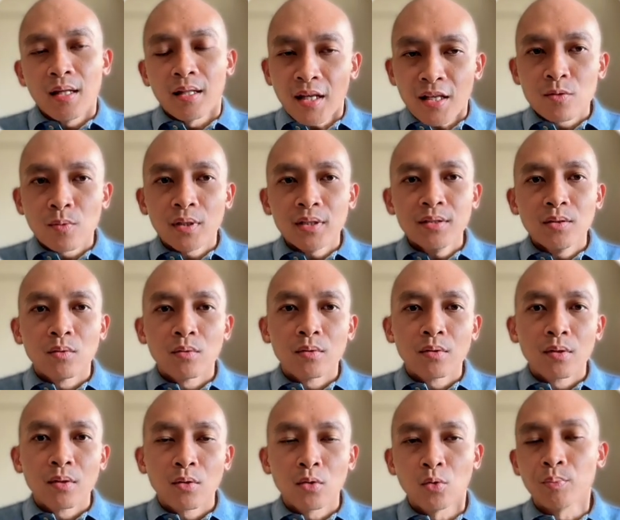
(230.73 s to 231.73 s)
Next one
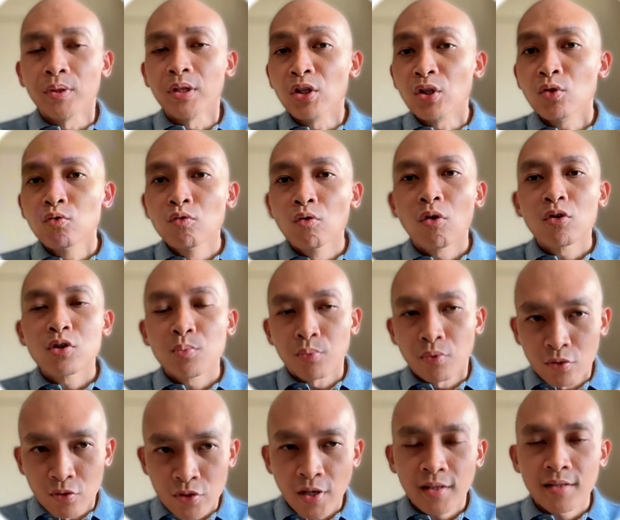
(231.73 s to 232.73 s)
could be new launch
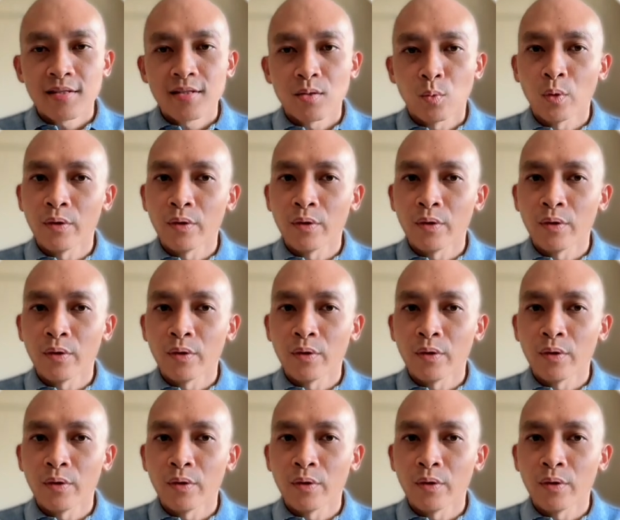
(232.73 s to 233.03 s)
projects